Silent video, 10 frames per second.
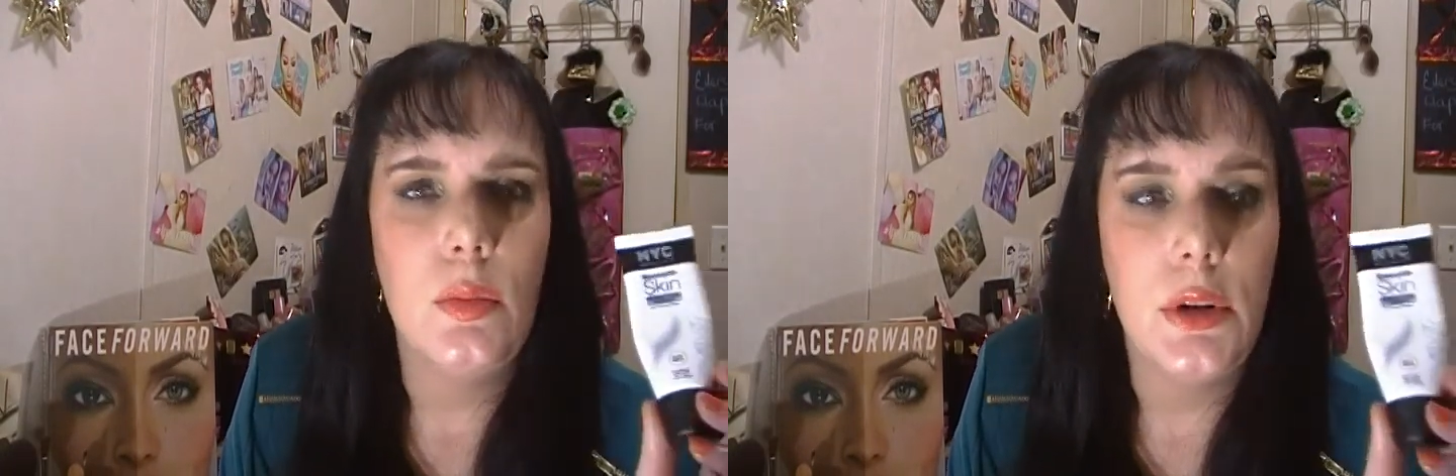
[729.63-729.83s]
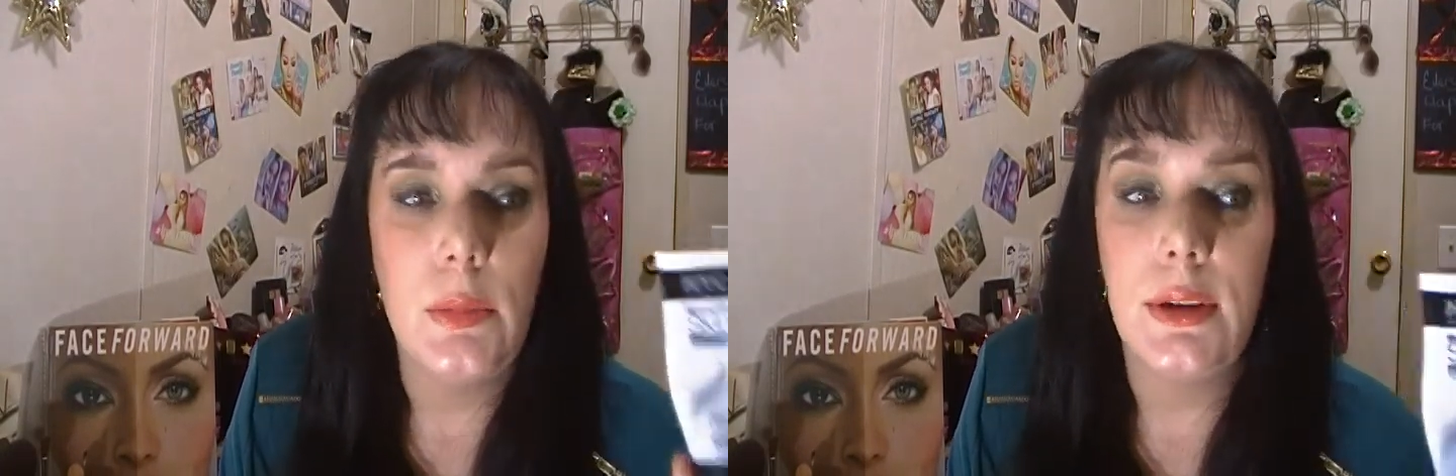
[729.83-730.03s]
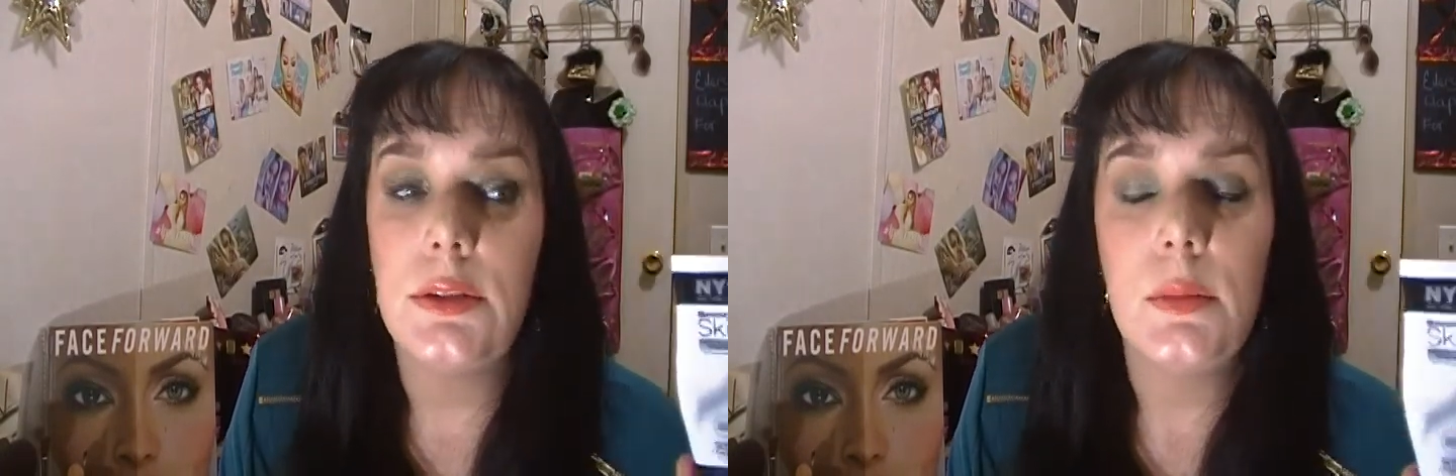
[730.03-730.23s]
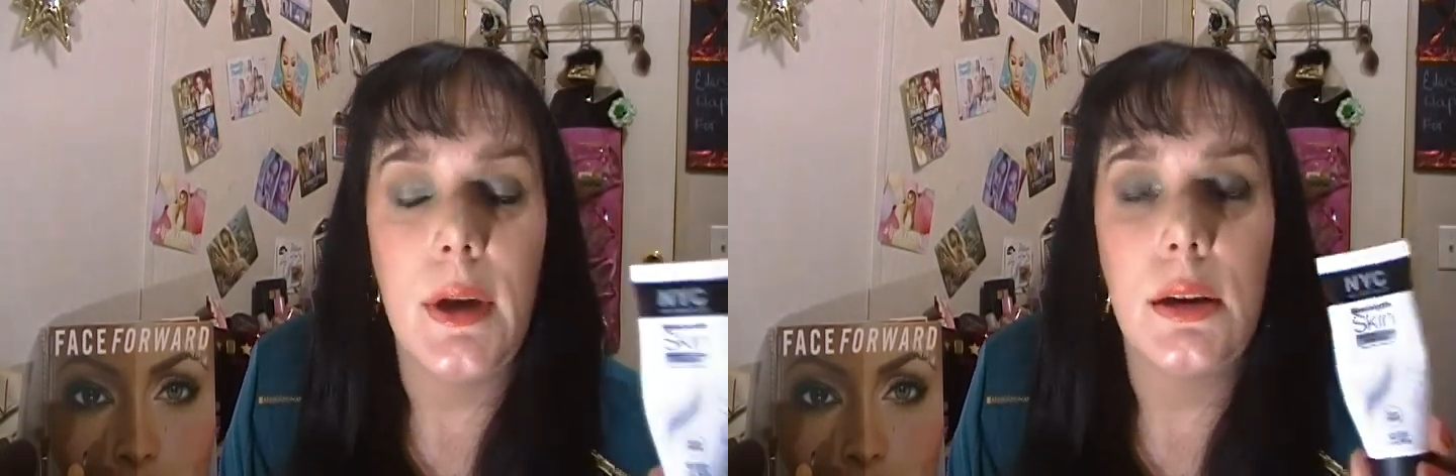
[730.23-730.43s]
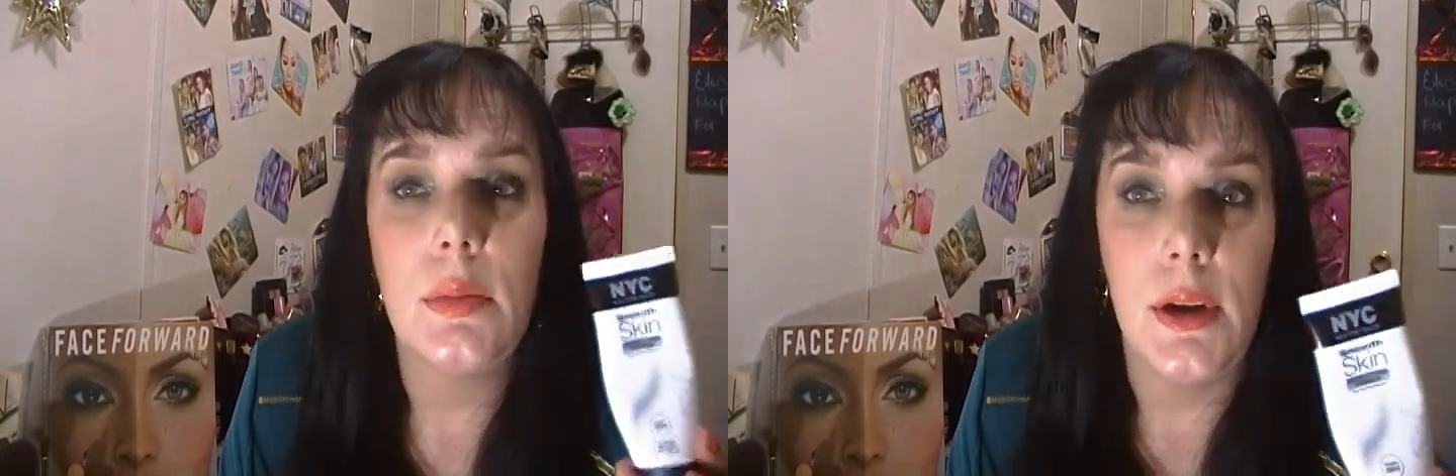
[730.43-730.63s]
But it makes your
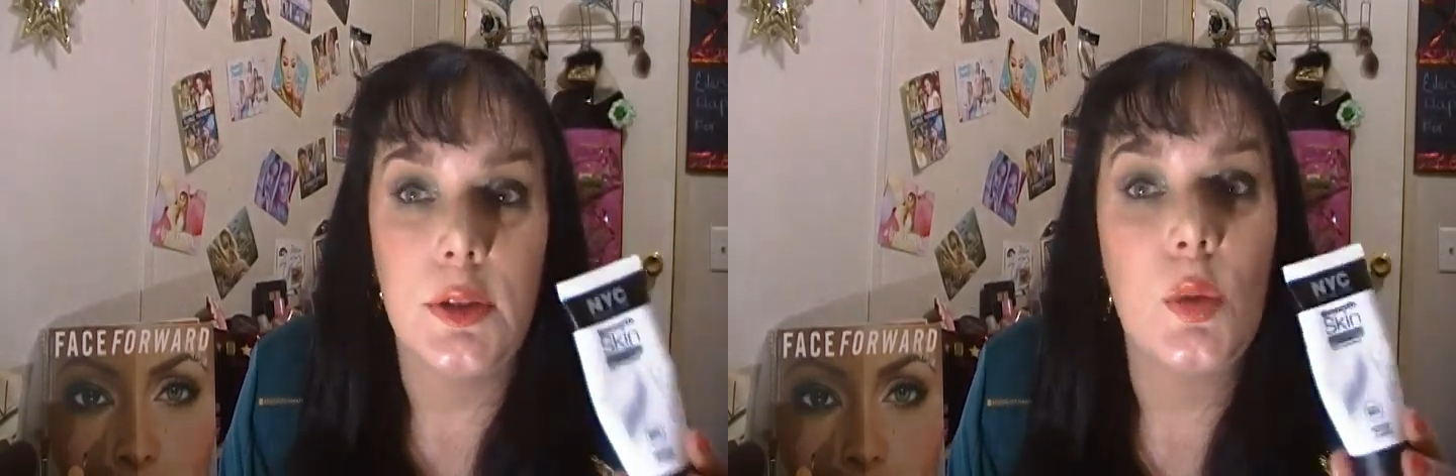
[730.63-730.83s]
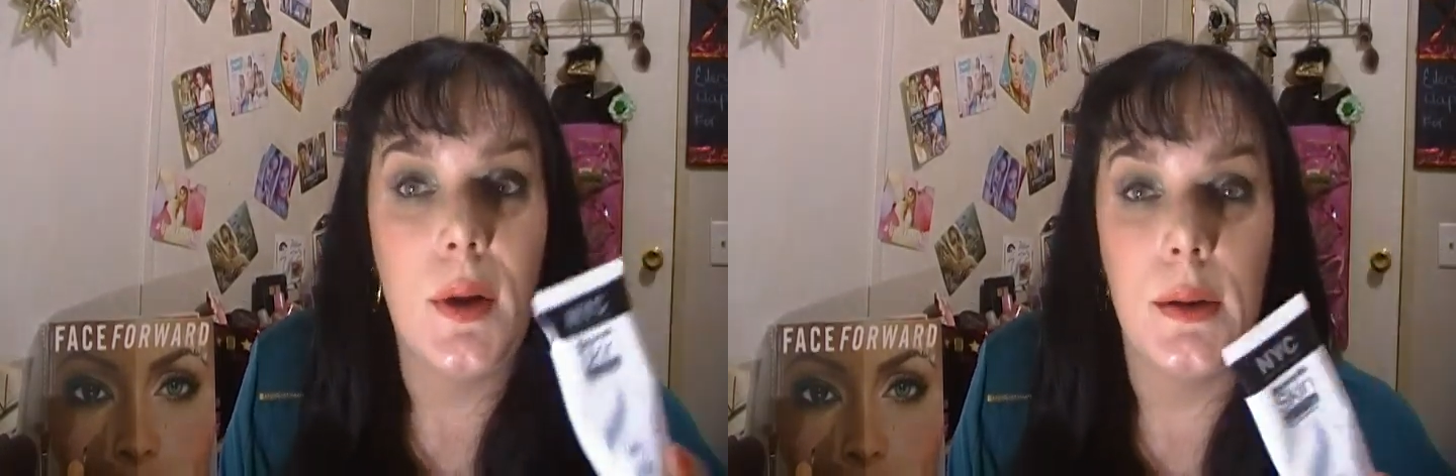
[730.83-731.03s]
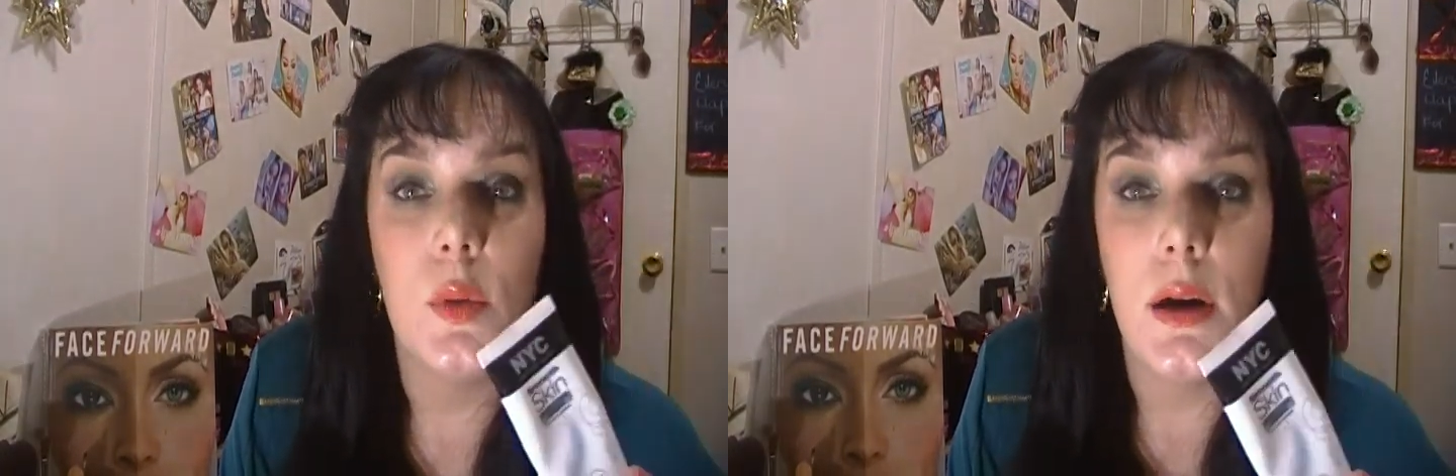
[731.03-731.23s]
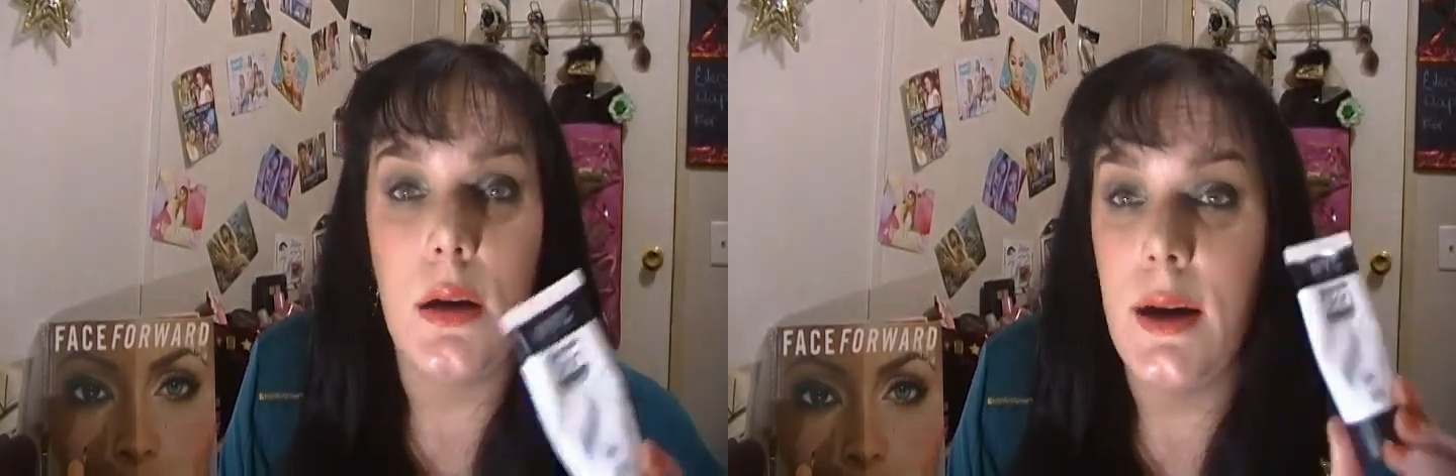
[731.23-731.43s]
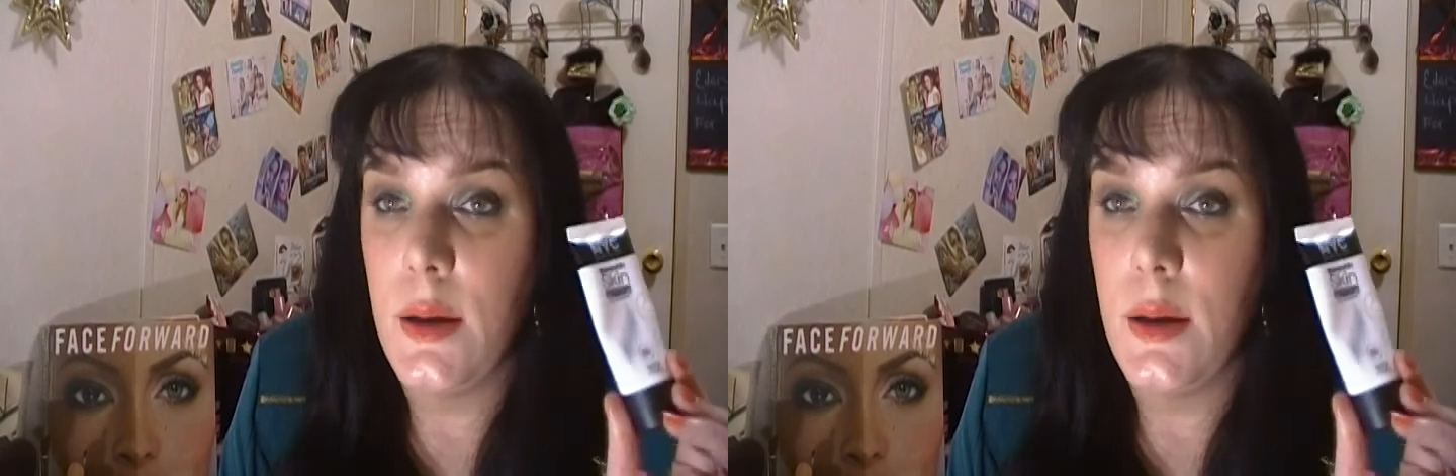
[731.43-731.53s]
makeup last quite a while.